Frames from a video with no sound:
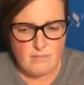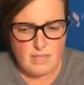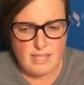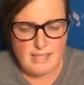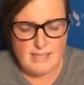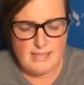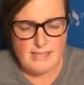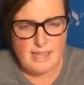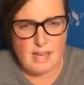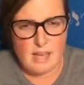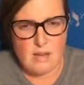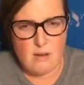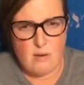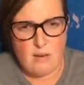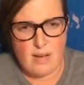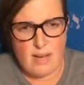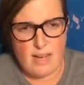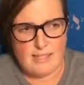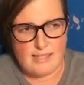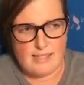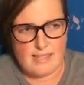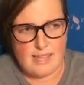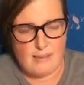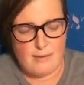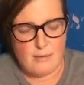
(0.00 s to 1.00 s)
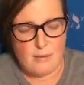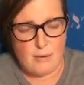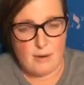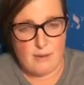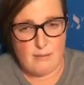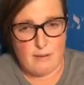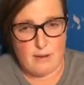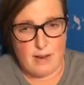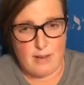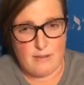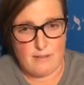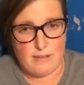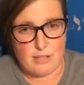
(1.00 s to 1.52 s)
So I say if you
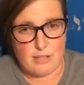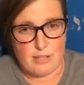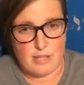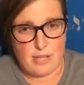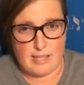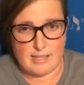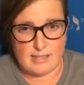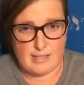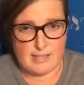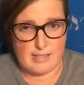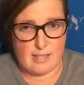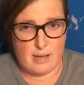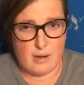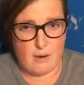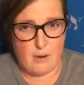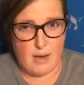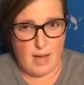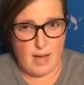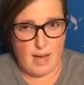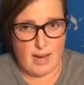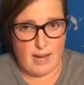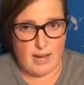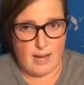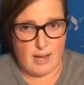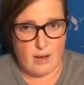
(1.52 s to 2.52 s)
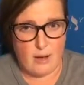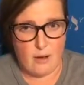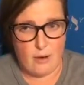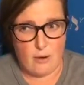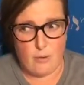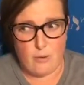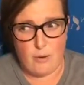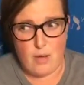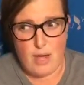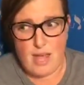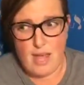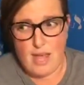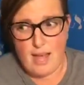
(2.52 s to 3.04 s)
ever have the chance to go to
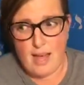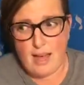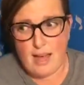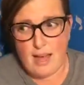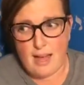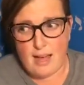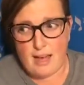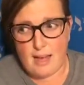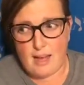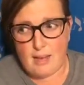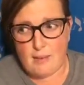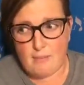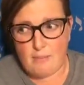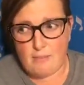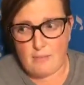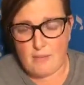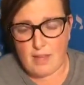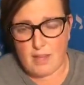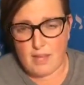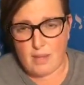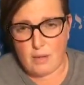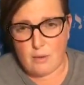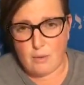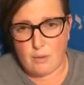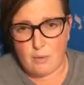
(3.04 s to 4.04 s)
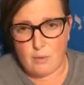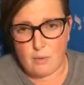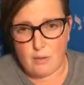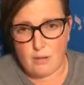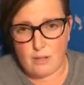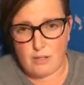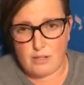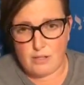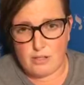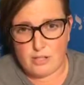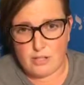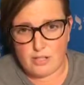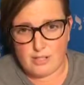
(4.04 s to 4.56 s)
Idaho, that you
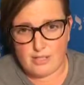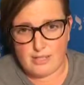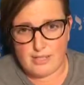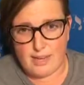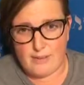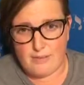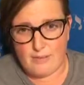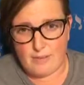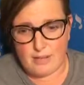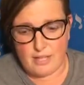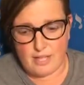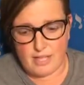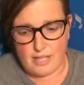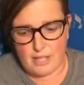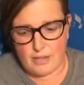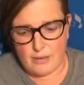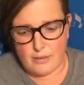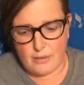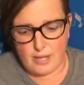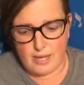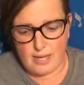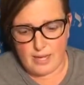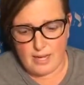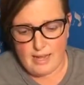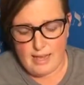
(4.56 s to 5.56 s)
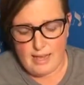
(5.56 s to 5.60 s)
should definitely do it.